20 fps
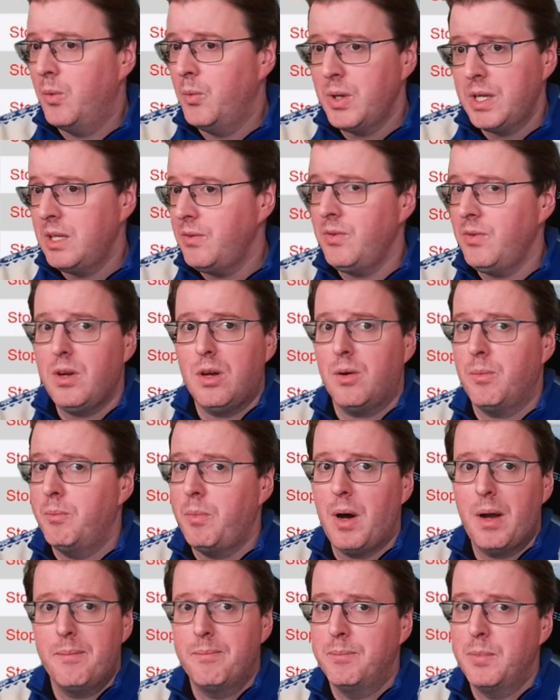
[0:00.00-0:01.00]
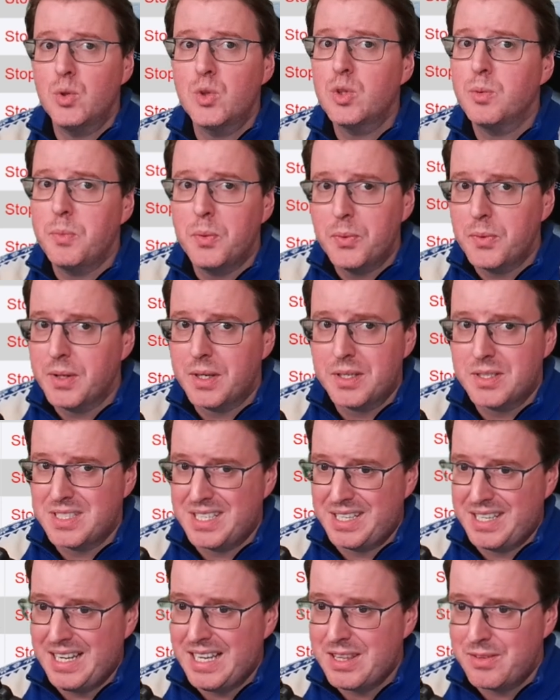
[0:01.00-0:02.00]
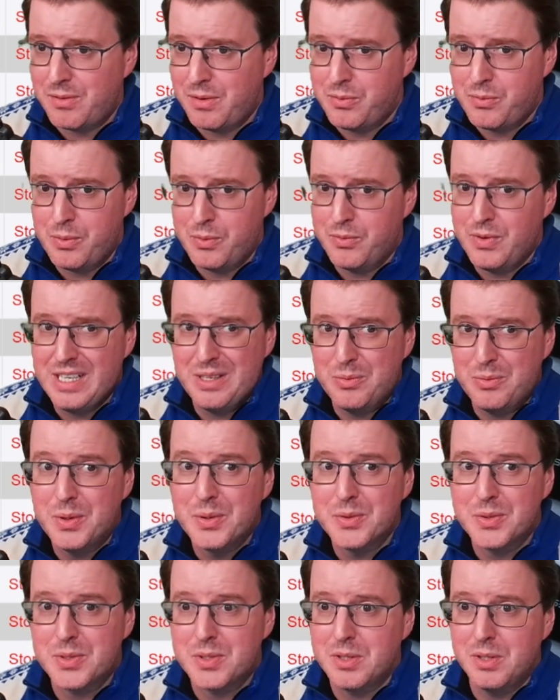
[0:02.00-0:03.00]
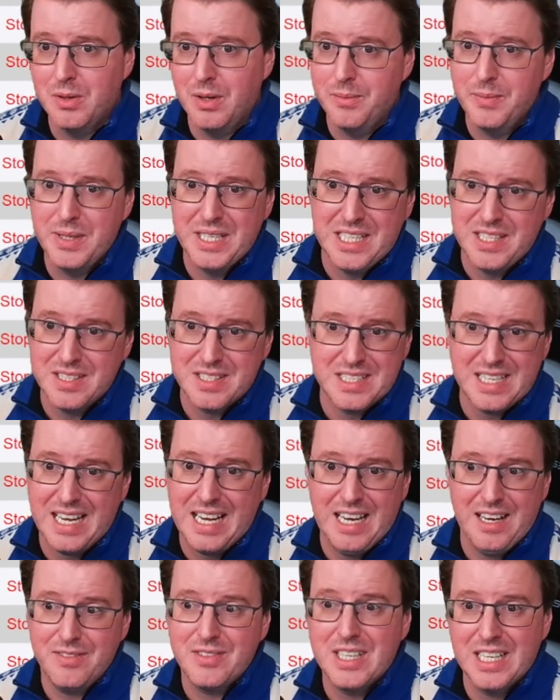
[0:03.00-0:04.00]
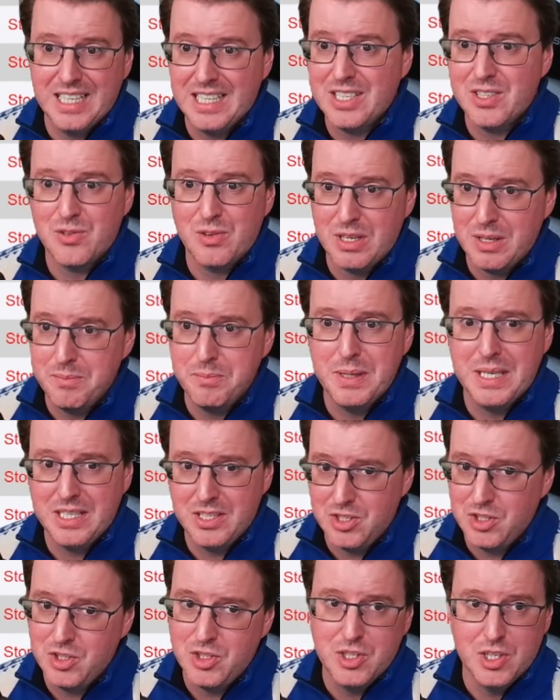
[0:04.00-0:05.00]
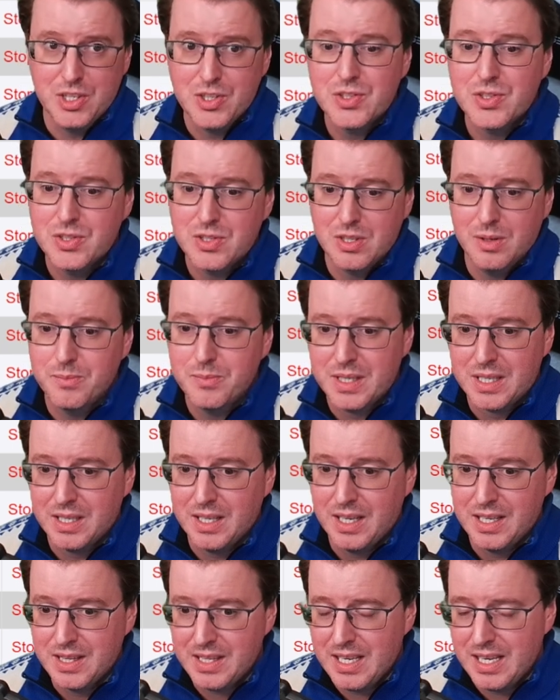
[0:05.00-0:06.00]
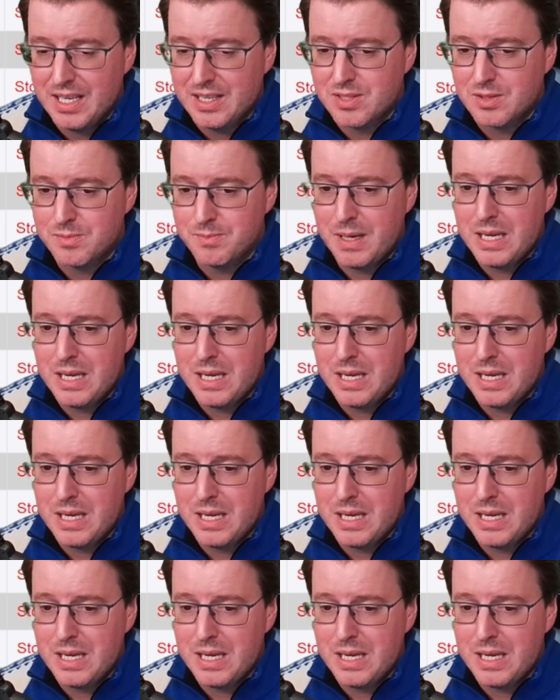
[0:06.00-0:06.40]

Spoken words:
We could even combine multiple things together if we really want to. I mean, it doesn't have to literally be just something like this.